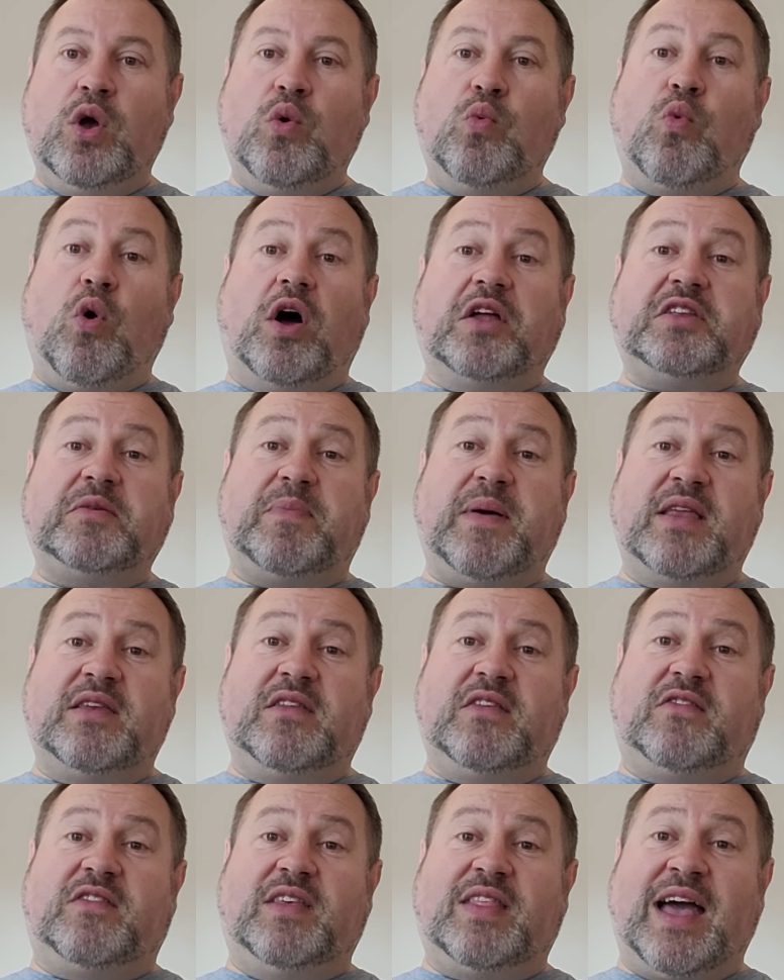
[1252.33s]
What a
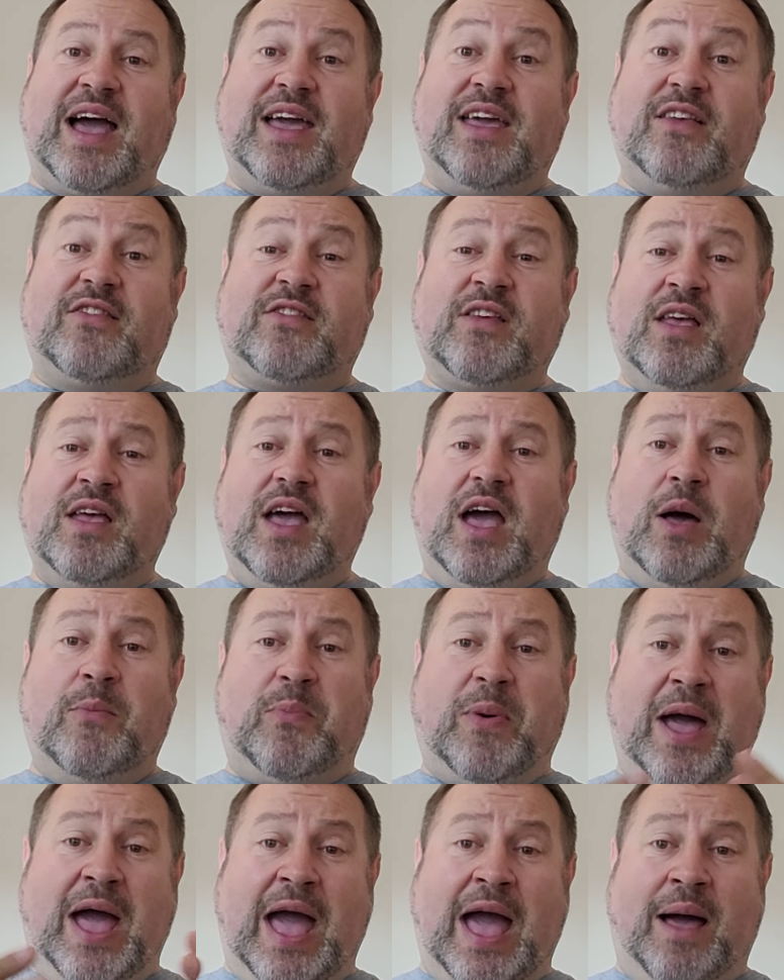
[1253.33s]
dependency that is. And
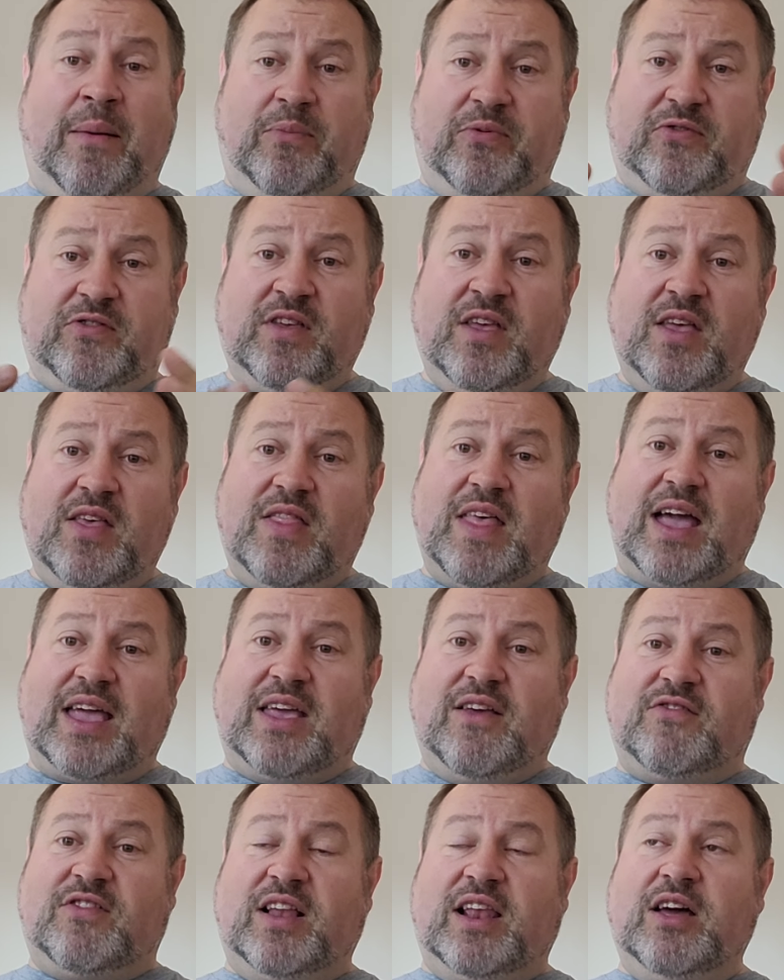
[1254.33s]
perhaps that
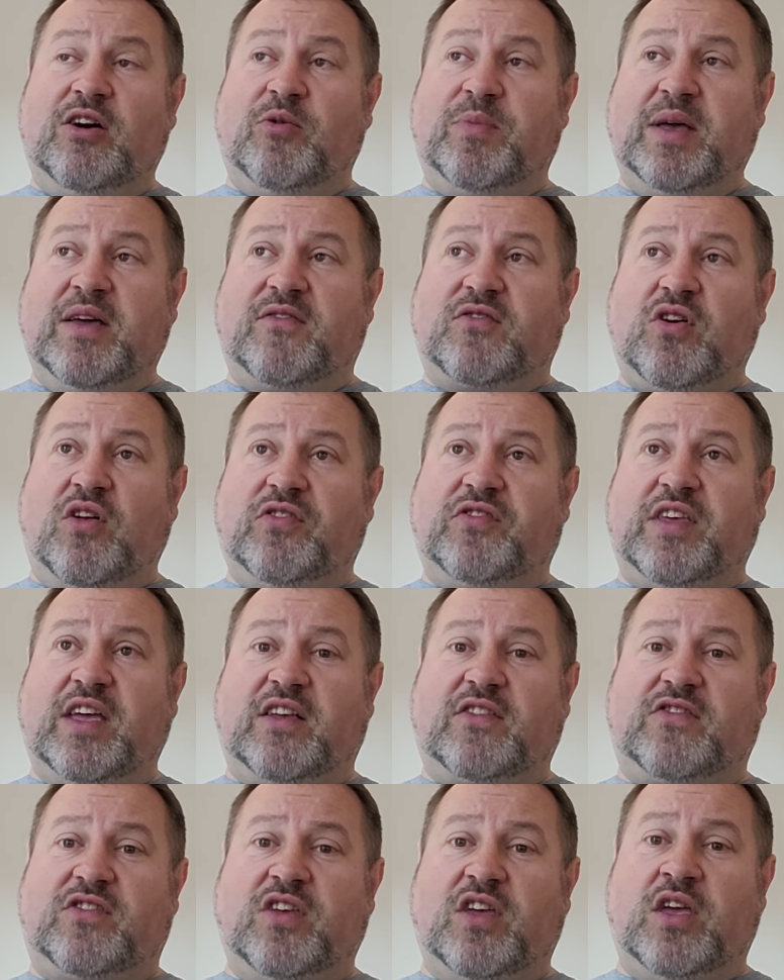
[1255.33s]
gives a little bit of
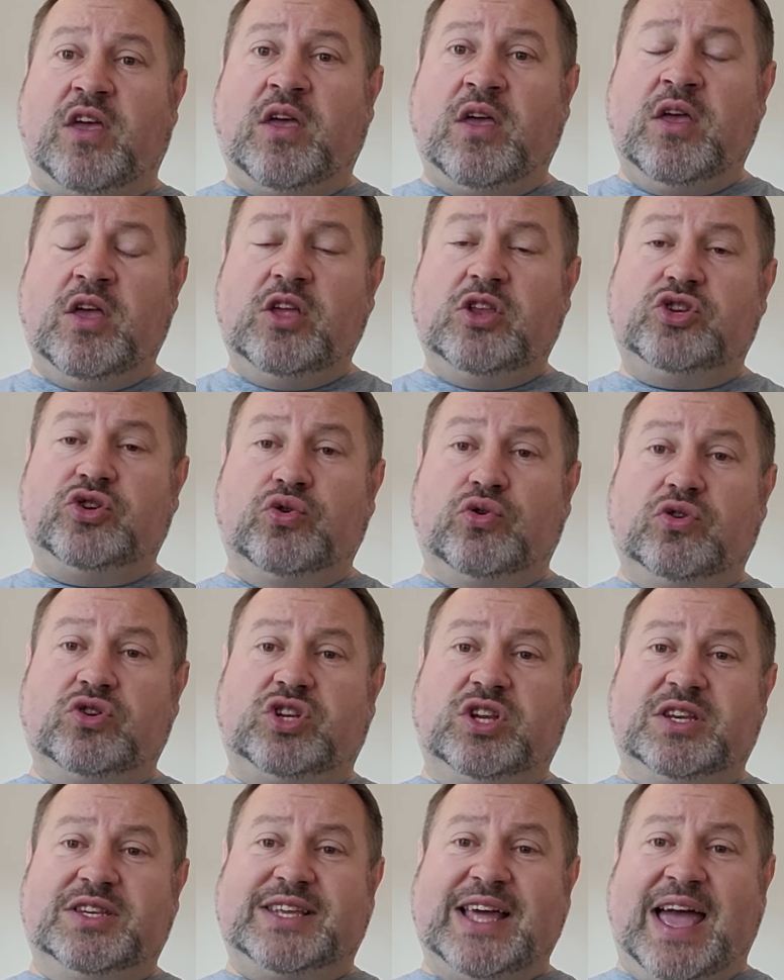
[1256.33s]
context to
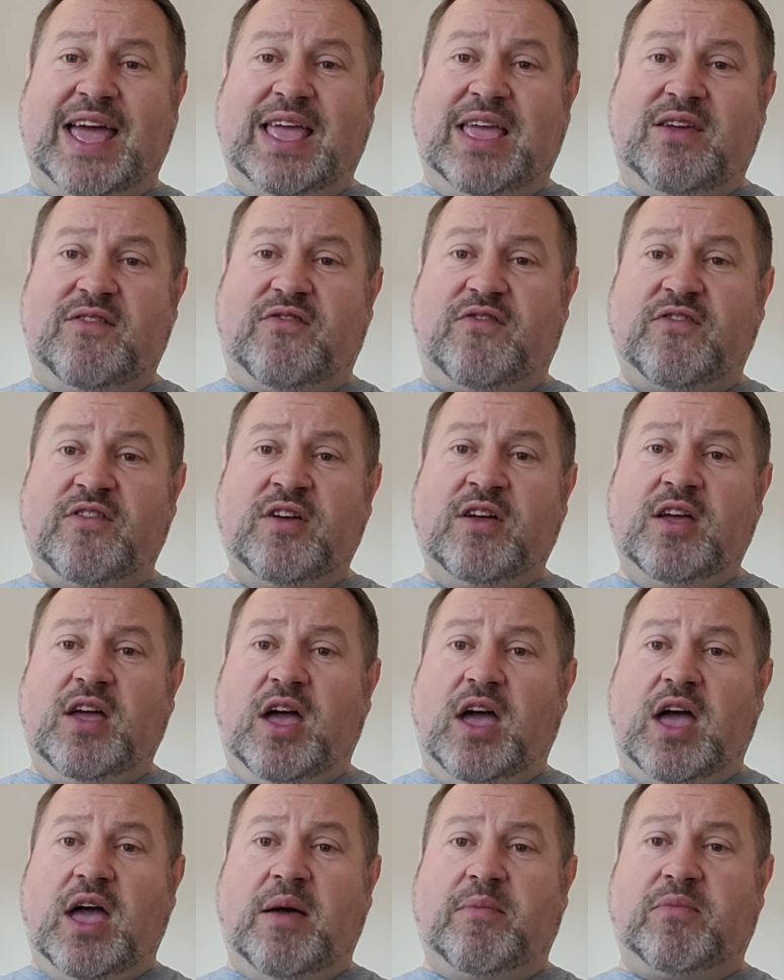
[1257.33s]
George and Dave,
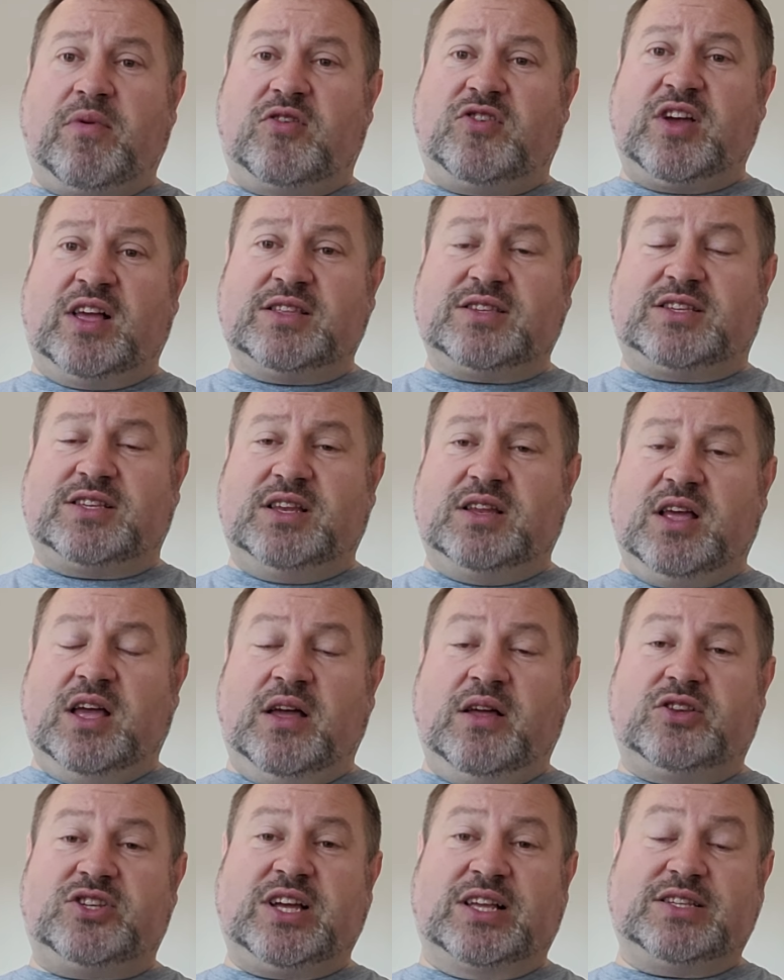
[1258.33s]

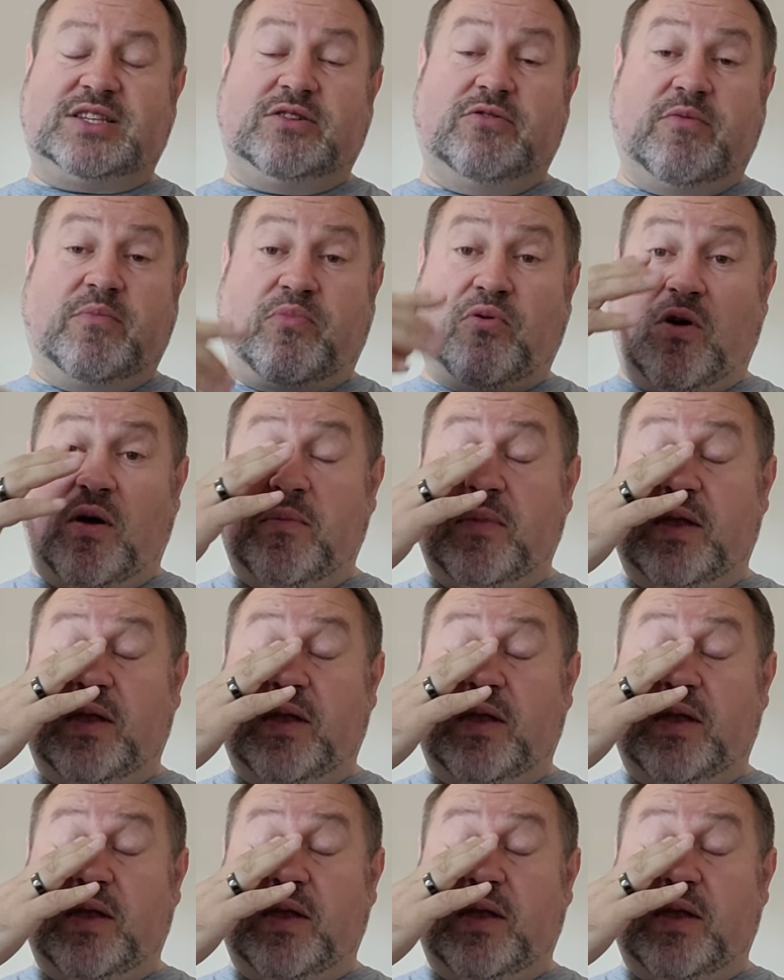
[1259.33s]
Chancellor and Prime